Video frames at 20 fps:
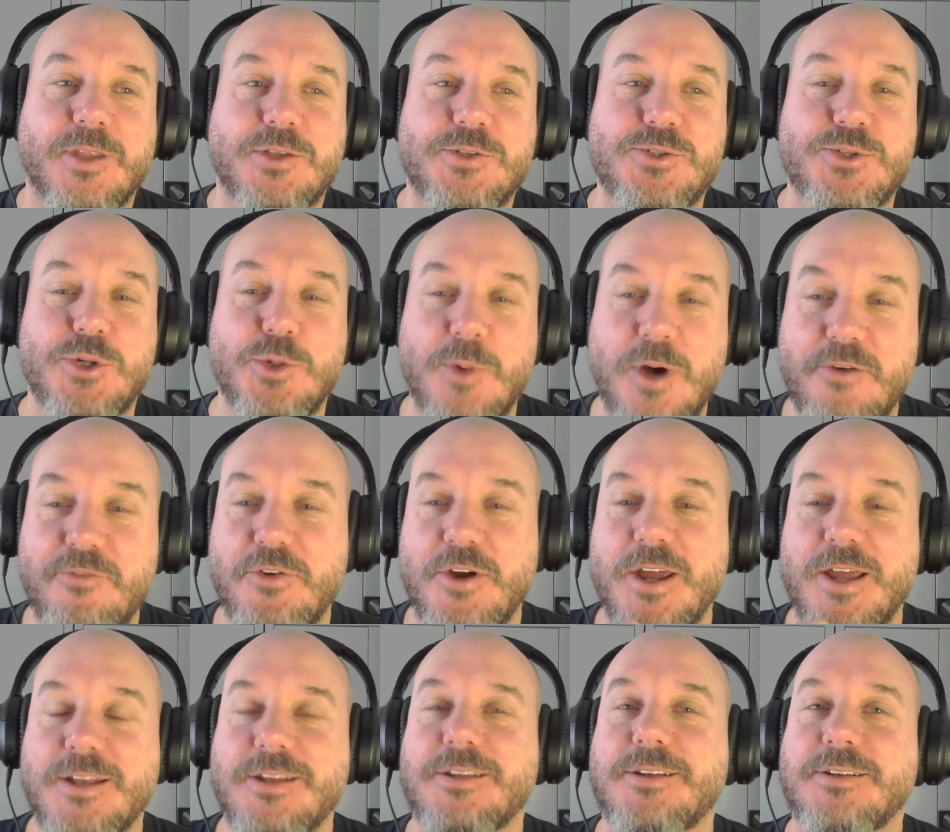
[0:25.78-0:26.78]
to my
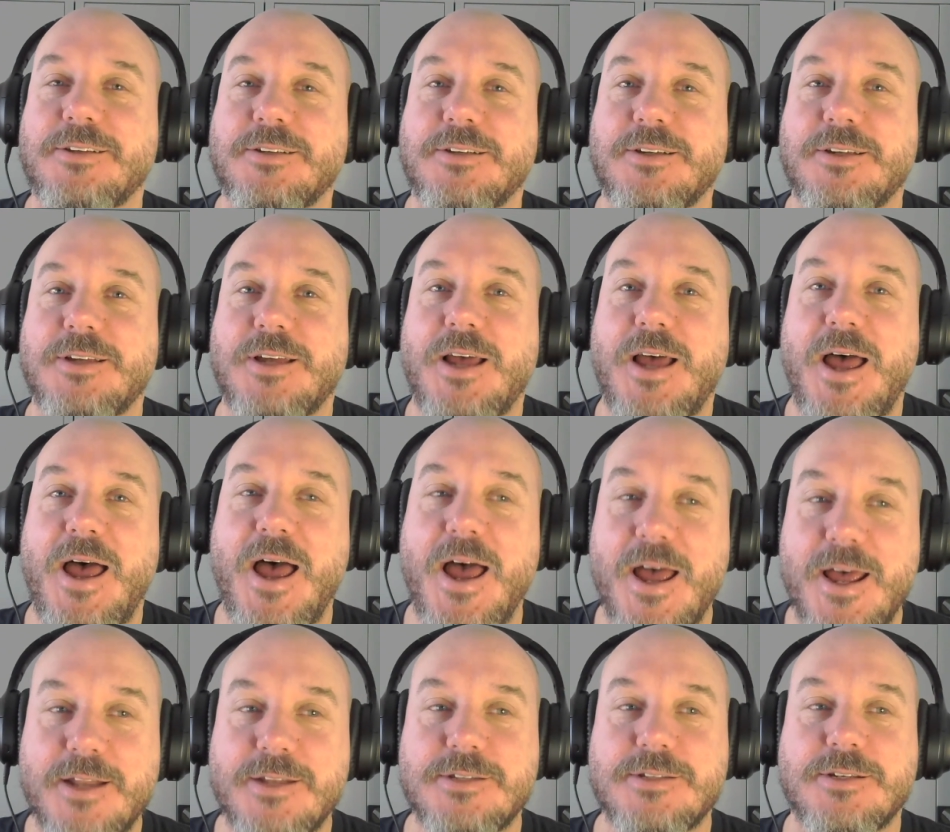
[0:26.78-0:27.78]
friend
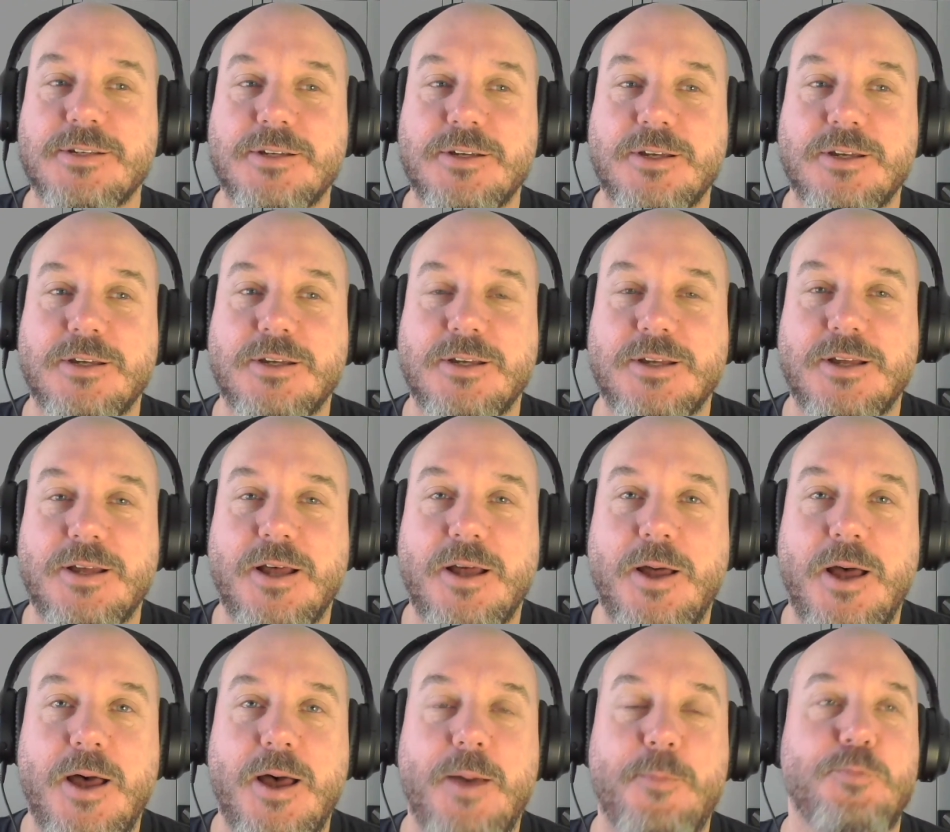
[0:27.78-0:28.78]
and
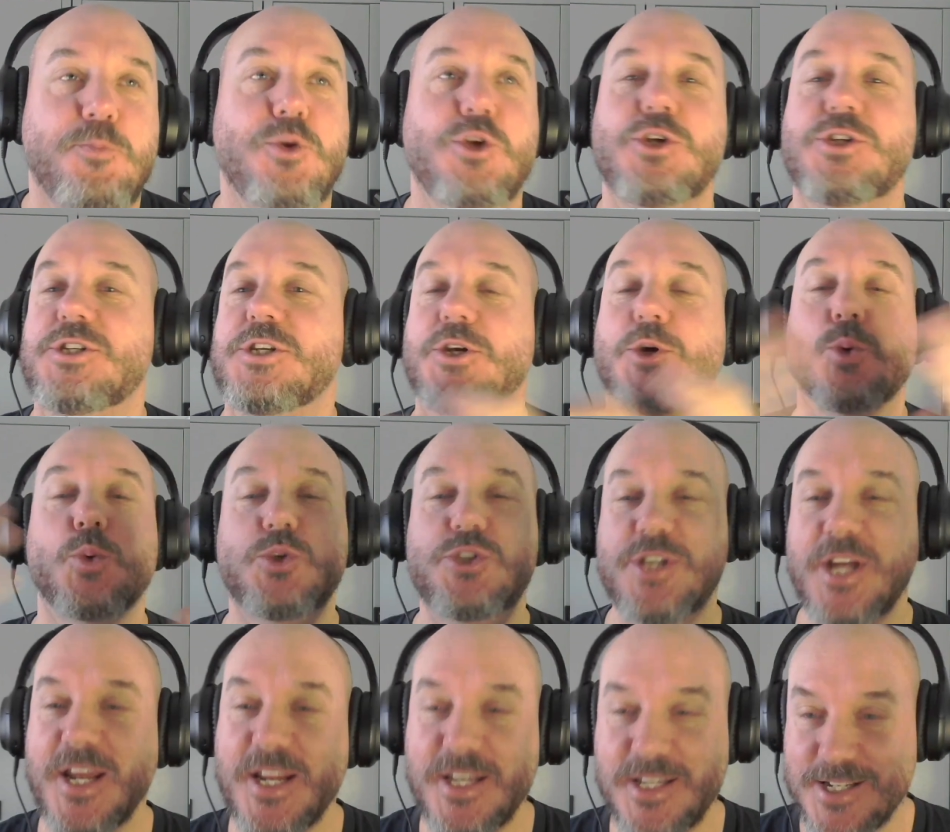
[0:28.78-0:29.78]
musical
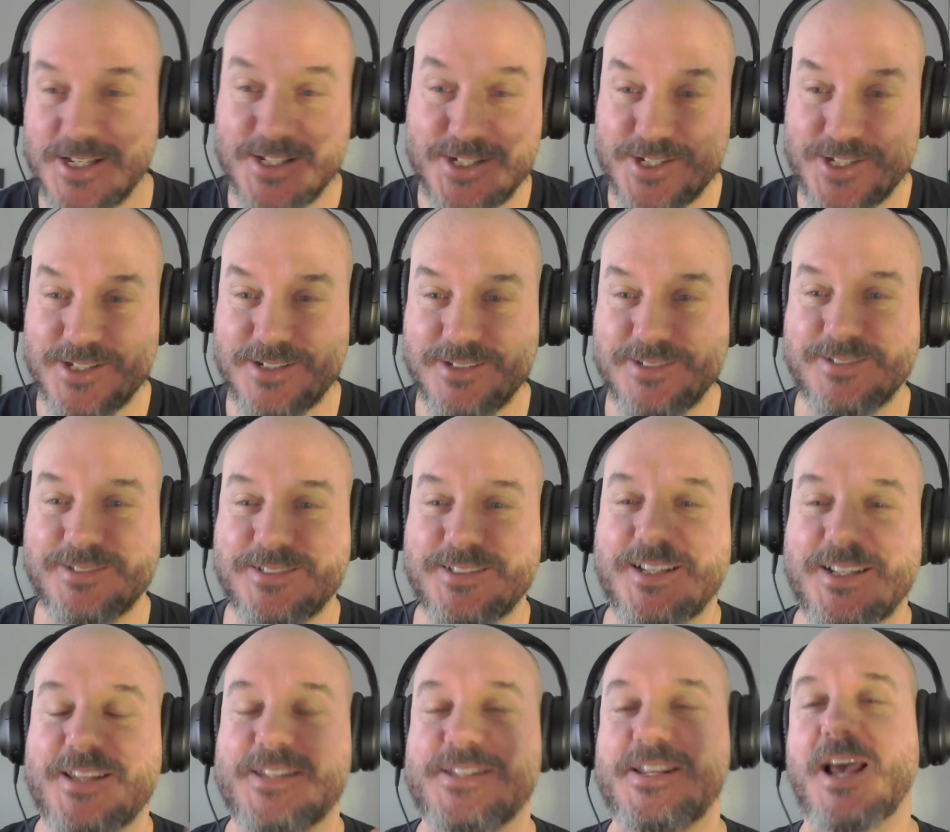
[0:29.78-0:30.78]
genius,
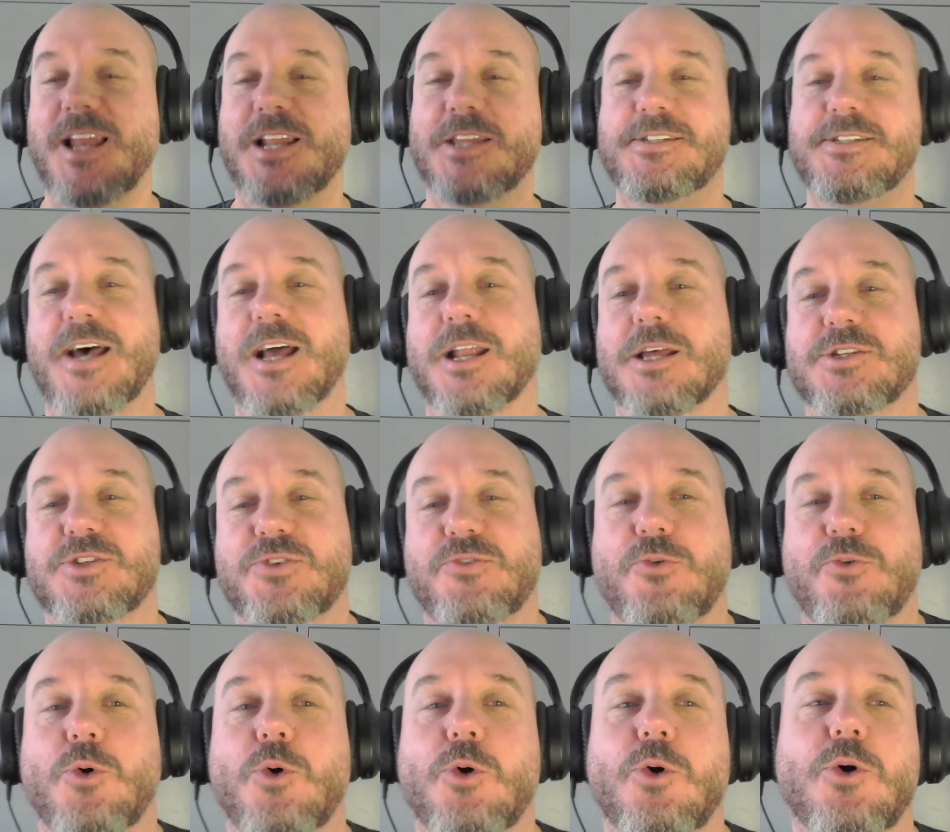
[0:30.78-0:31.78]
Zaylen Tallis,
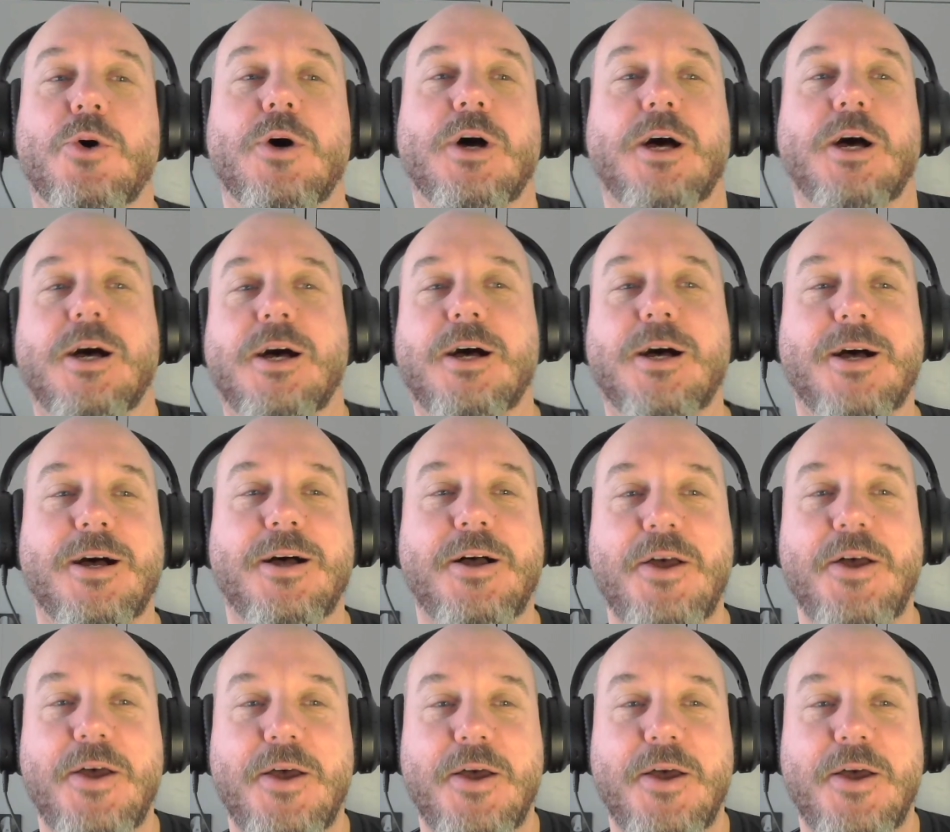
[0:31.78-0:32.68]
for